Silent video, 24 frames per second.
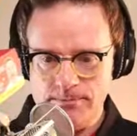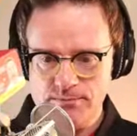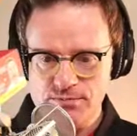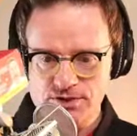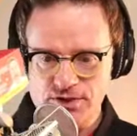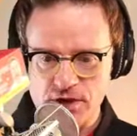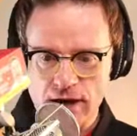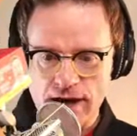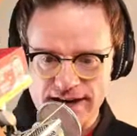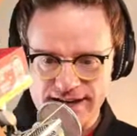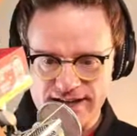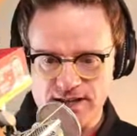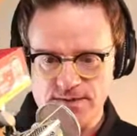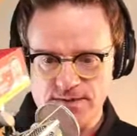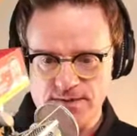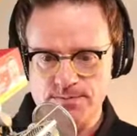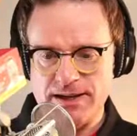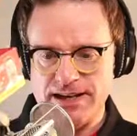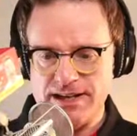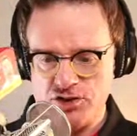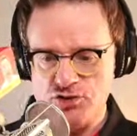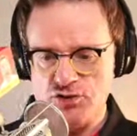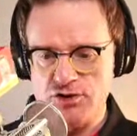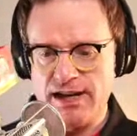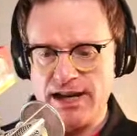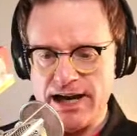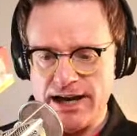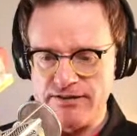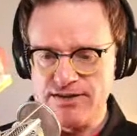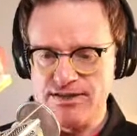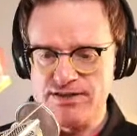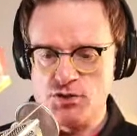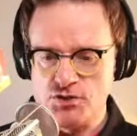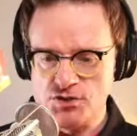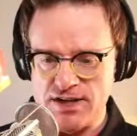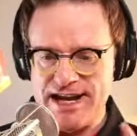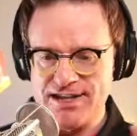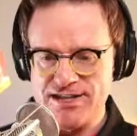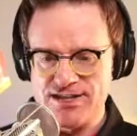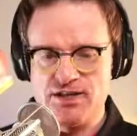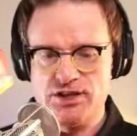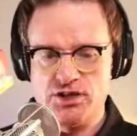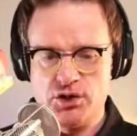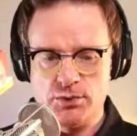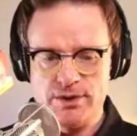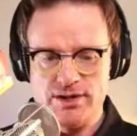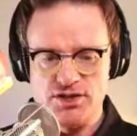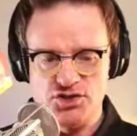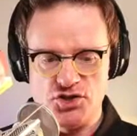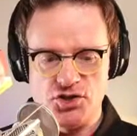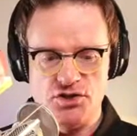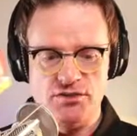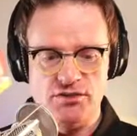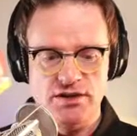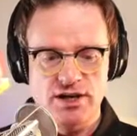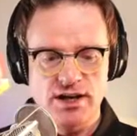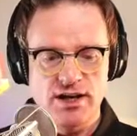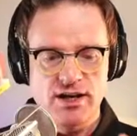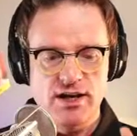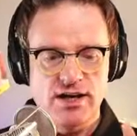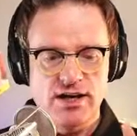So an explanatory live is also asking the question.